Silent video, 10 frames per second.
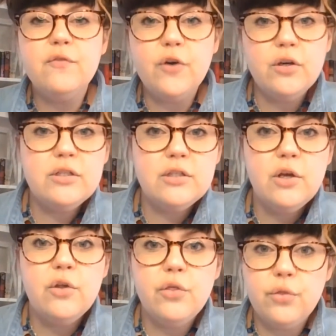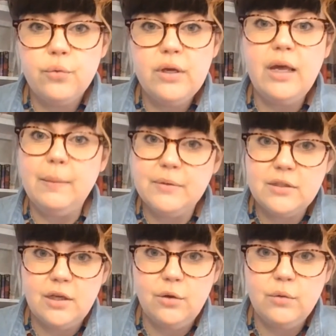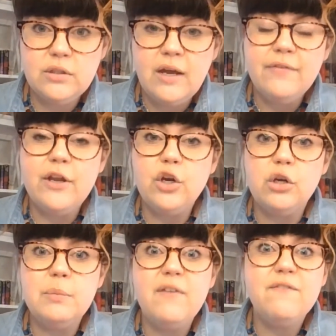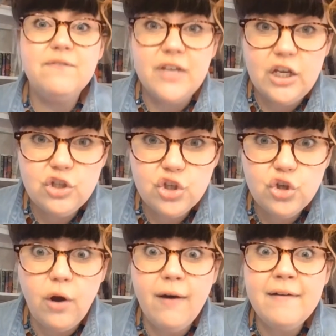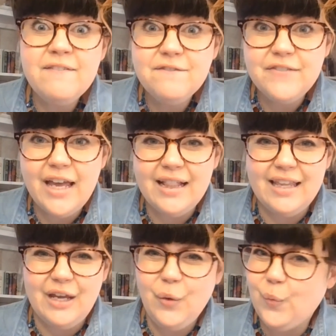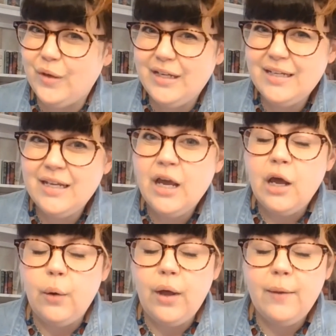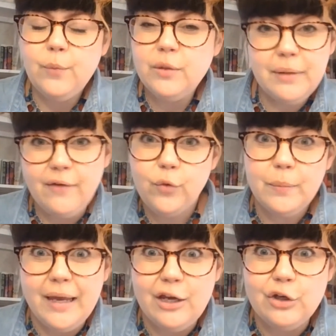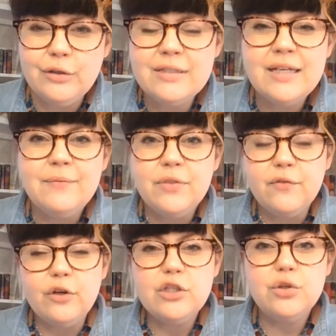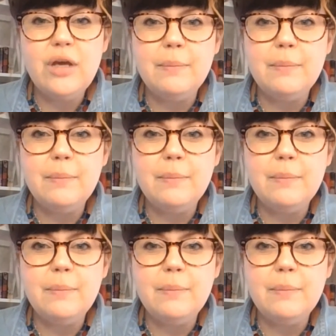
The first three episodes that are going to be featured on Vella when it uh, when the platform airs. The first three